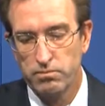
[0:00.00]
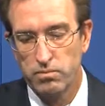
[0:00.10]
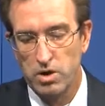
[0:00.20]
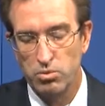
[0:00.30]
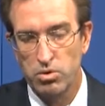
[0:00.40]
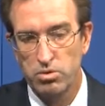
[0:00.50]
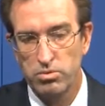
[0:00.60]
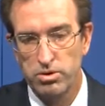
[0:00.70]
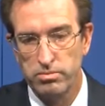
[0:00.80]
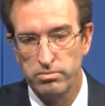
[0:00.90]
work
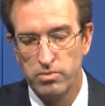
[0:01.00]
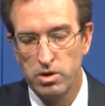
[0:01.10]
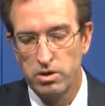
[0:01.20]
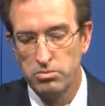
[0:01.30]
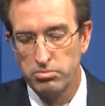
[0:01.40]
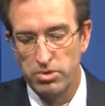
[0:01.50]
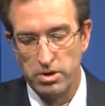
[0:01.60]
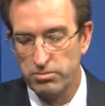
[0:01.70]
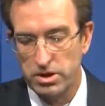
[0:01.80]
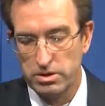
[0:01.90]
with them. But
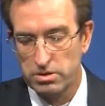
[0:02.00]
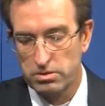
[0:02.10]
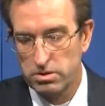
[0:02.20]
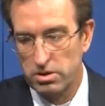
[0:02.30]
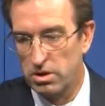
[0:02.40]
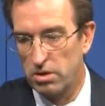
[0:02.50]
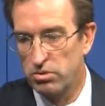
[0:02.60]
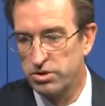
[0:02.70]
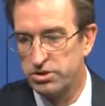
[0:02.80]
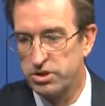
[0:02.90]
I'm not, I
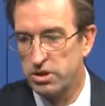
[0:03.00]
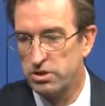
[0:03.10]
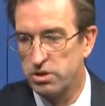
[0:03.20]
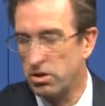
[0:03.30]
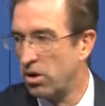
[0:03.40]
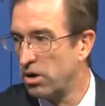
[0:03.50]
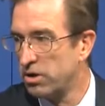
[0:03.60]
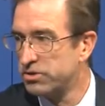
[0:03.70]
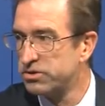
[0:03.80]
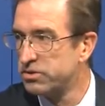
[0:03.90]
wouldn't change
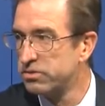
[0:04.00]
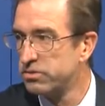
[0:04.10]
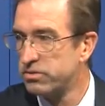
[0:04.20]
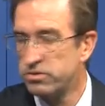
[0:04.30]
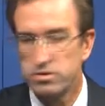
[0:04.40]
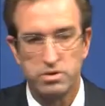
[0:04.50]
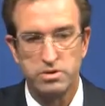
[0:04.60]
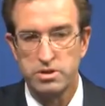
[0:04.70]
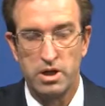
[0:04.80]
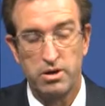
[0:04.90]
laws to
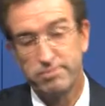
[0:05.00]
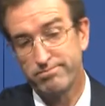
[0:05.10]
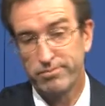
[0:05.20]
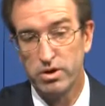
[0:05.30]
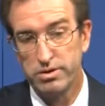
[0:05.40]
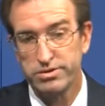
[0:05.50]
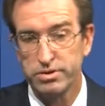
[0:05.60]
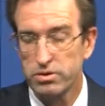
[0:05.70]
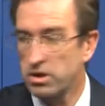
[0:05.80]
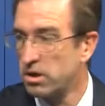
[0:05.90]
say, well, it's
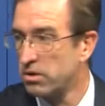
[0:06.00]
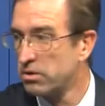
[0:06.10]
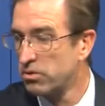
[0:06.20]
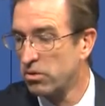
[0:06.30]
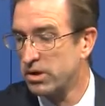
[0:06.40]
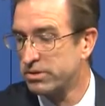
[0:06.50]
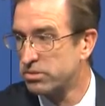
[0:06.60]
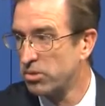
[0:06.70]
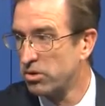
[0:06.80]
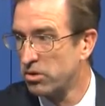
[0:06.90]
okay to go out and
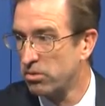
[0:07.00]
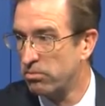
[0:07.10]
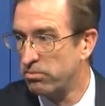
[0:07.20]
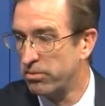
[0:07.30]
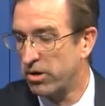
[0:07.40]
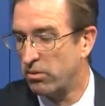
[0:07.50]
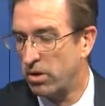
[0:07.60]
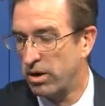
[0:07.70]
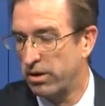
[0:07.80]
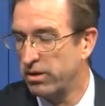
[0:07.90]
smoke a little
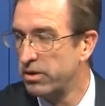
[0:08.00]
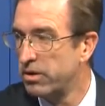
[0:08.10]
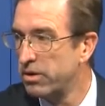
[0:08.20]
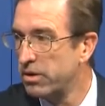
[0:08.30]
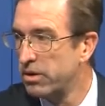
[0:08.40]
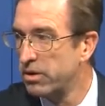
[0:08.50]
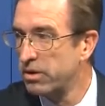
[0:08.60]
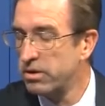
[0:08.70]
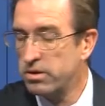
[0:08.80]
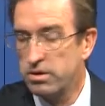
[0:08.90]
marijuana.
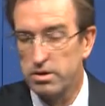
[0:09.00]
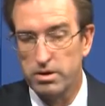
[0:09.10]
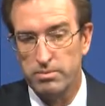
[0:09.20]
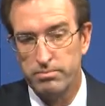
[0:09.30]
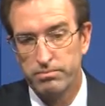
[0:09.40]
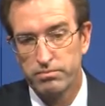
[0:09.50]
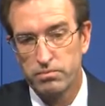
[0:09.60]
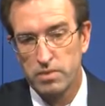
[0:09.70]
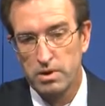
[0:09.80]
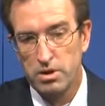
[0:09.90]

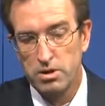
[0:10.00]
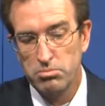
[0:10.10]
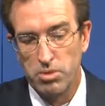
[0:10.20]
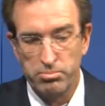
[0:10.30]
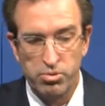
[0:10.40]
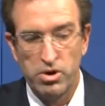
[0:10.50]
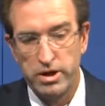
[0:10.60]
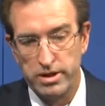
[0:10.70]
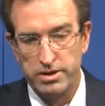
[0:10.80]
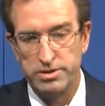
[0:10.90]
My
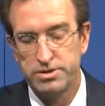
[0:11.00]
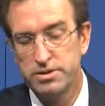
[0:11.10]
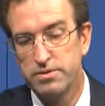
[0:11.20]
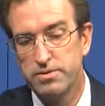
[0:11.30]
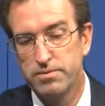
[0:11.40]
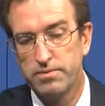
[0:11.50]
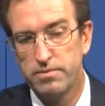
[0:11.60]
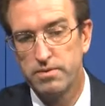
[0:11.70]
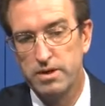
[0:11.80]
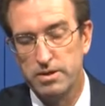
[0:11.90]
point is
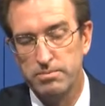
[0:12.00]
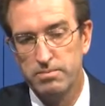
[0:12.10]
that